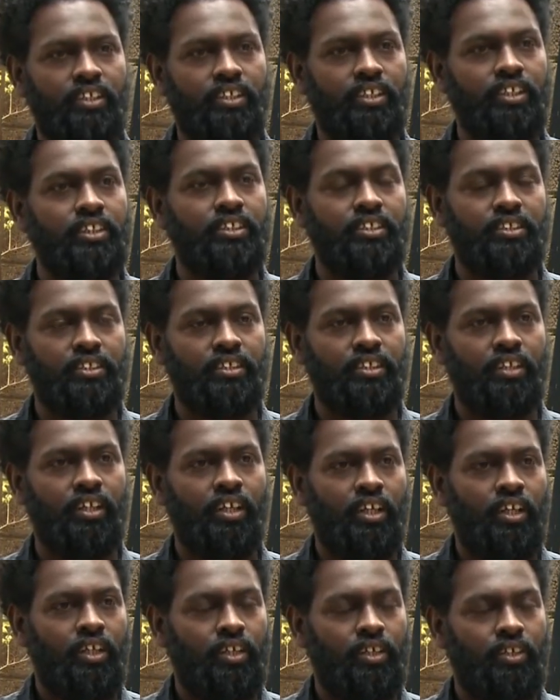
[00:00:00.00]
He's uh,
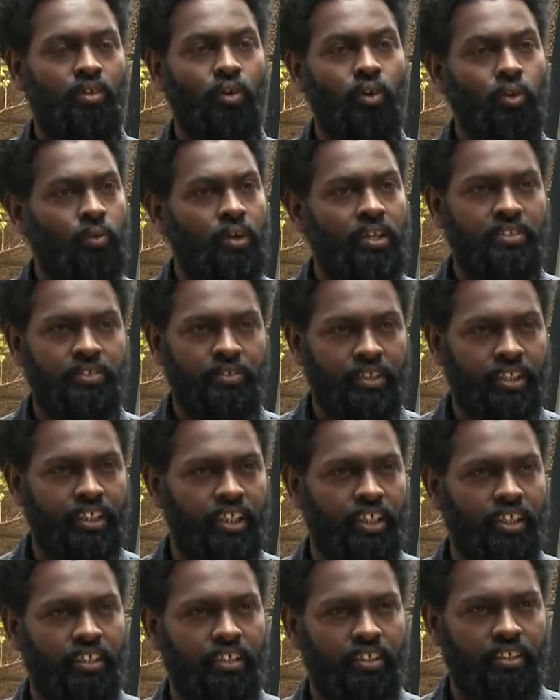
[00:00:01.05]
always
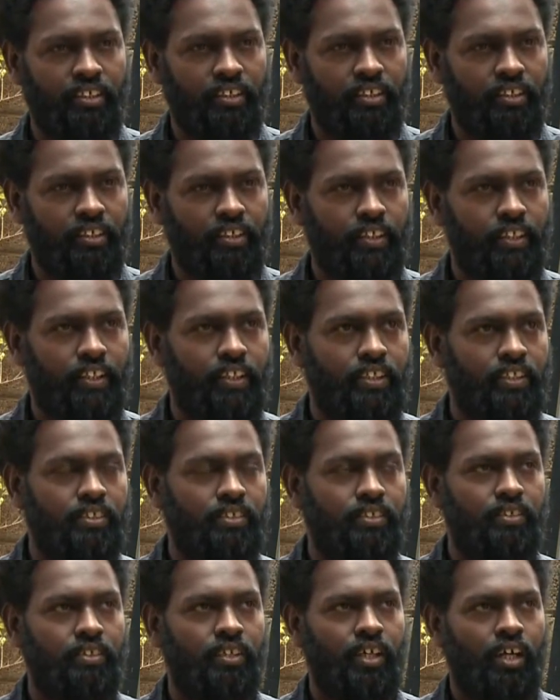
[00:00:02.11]
reading
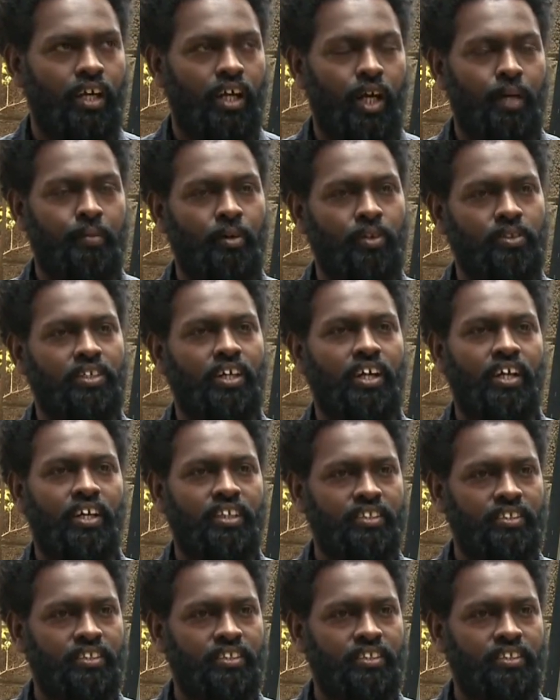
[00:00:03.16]
uh, about art,